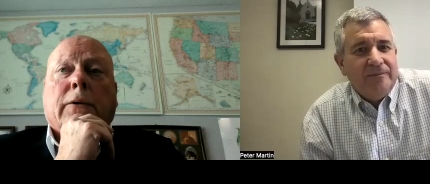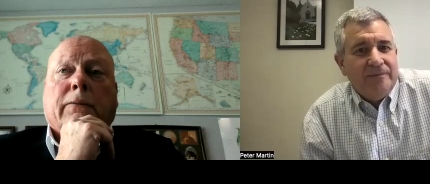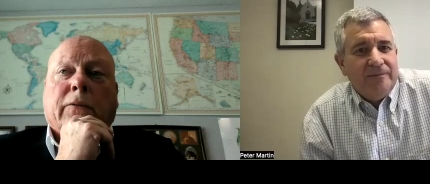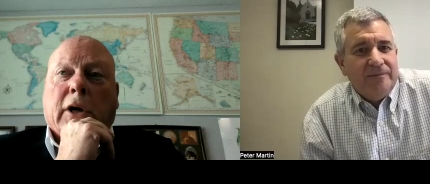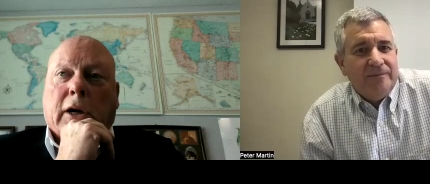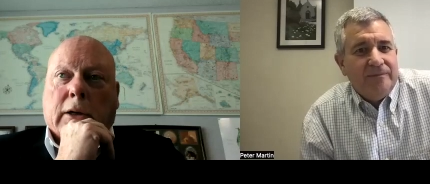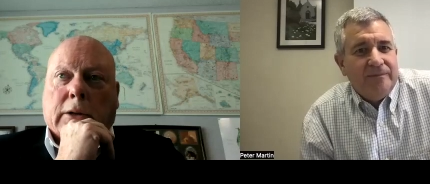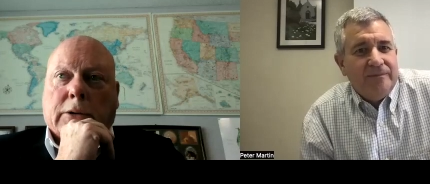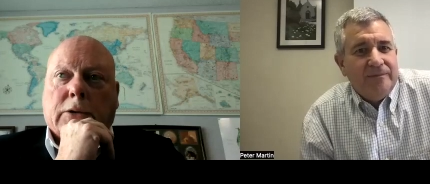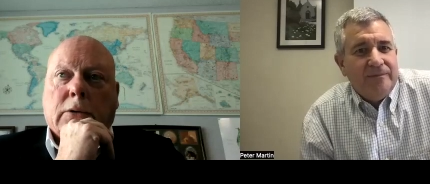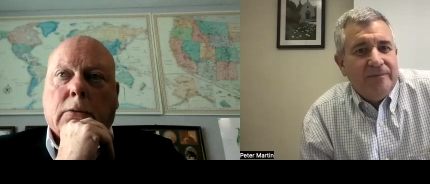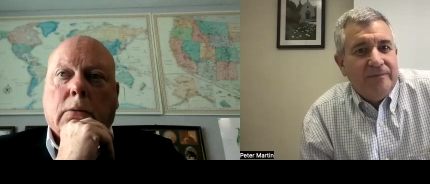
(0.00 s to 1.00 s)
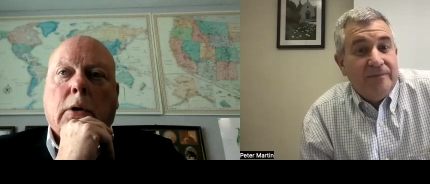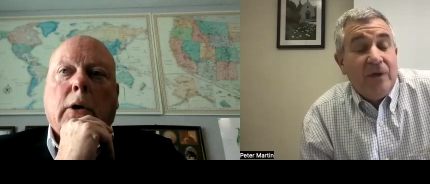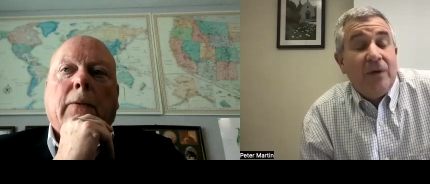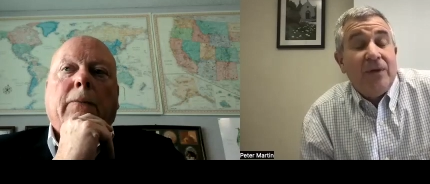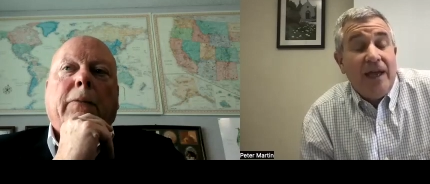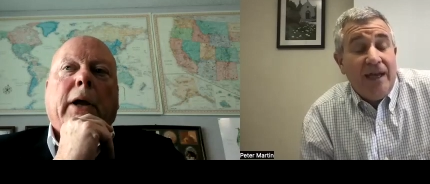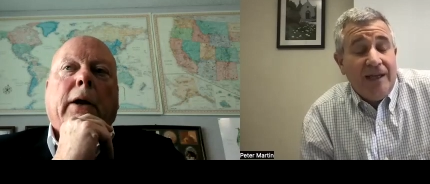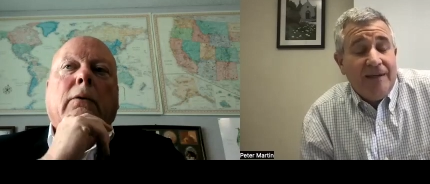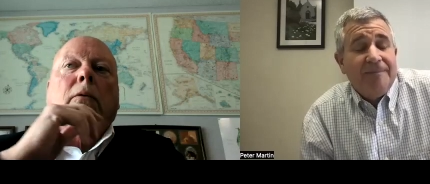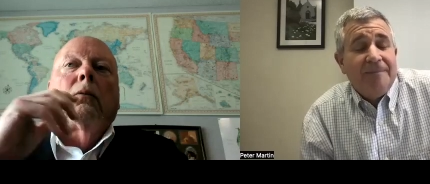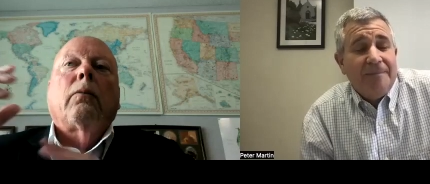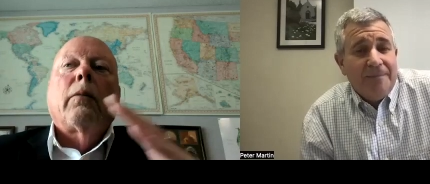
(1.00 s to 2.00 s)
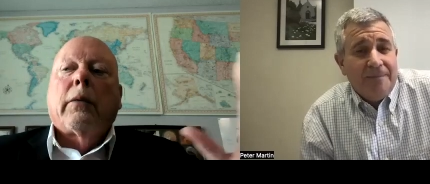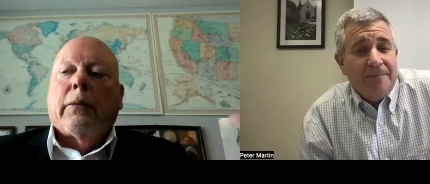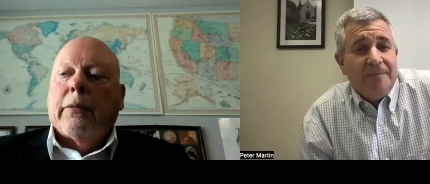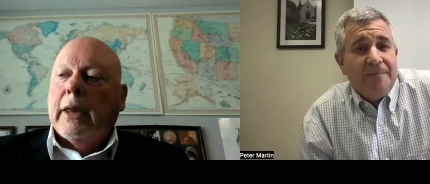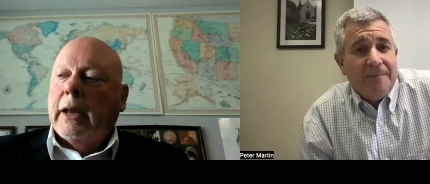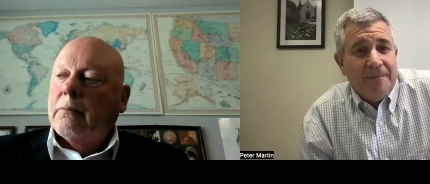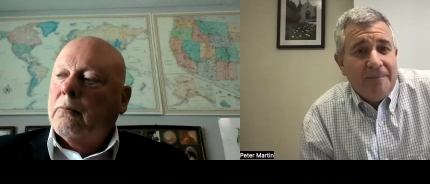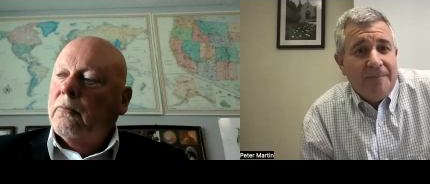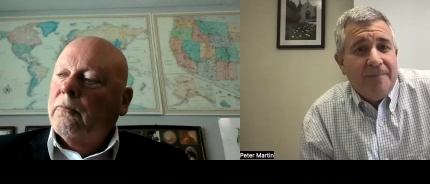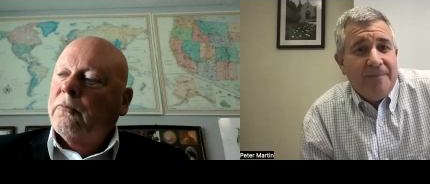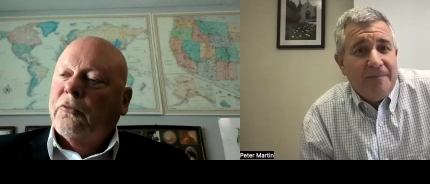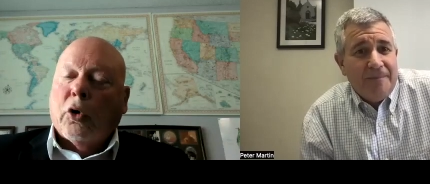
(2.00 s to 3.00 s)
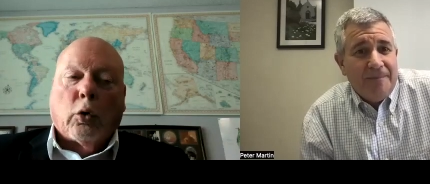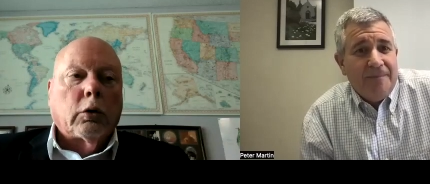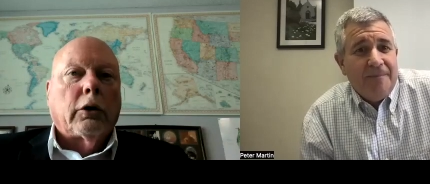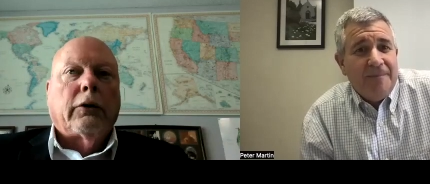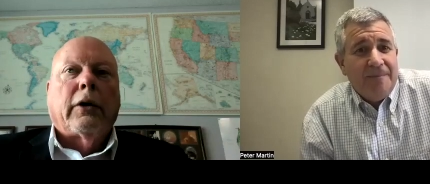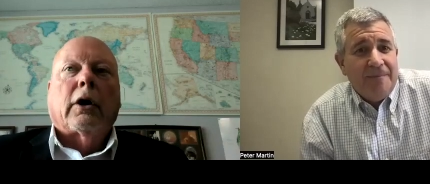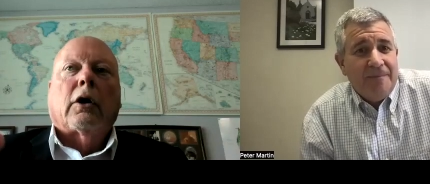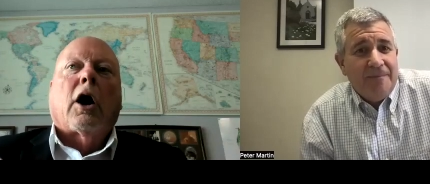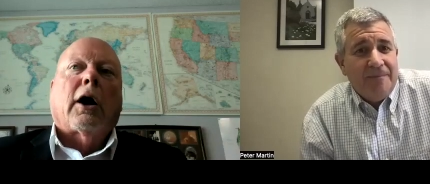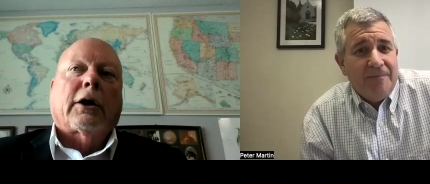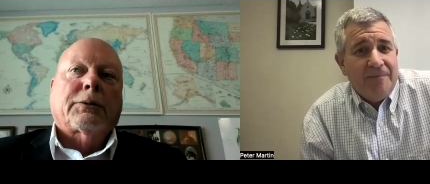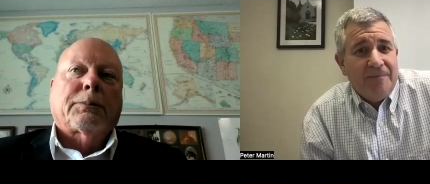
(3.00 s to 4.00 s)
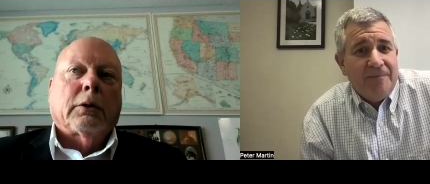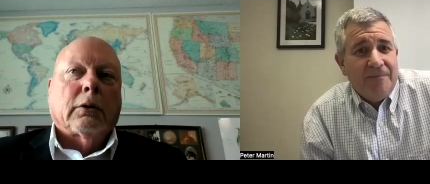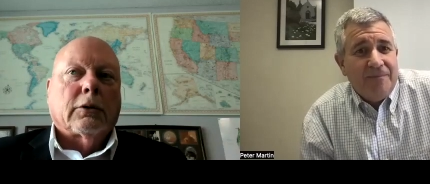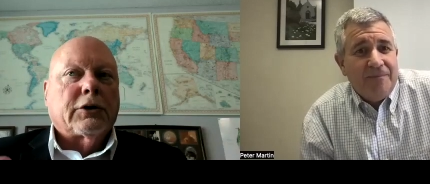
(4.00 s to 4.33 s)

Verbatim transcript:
Speaker 1: of nuns okay that, that folded their hospitals